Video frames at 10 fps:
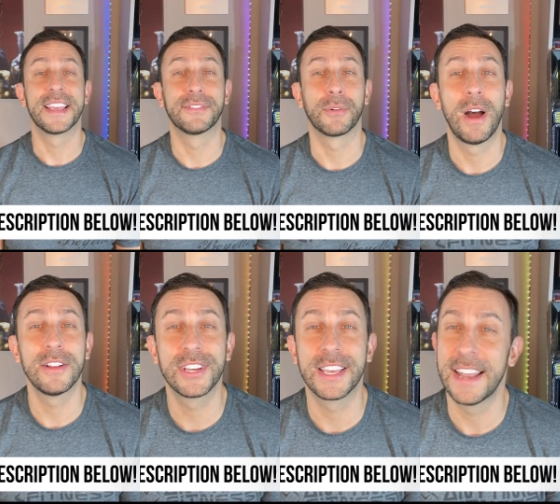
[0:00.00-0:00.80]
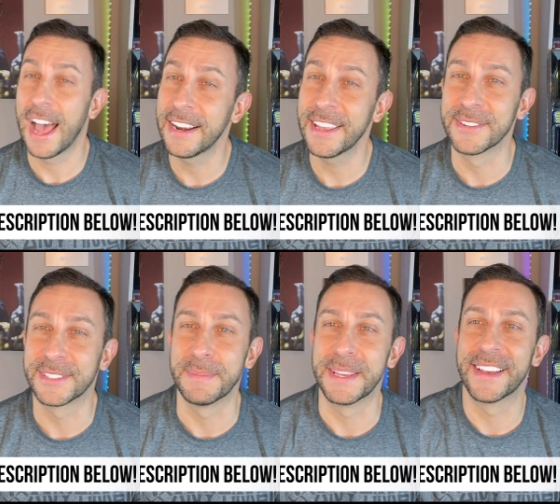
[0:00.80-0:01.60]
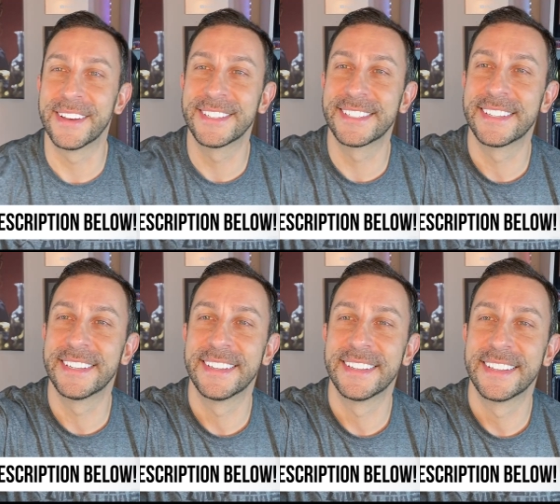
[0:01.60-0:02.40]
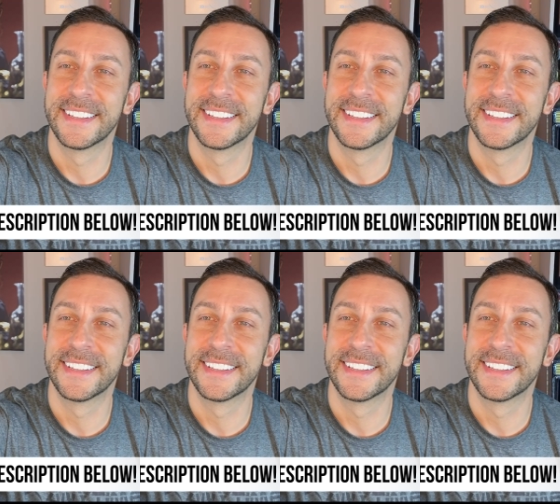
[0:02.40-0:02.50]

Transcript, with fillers: Thanks for watching, and adios, amigos.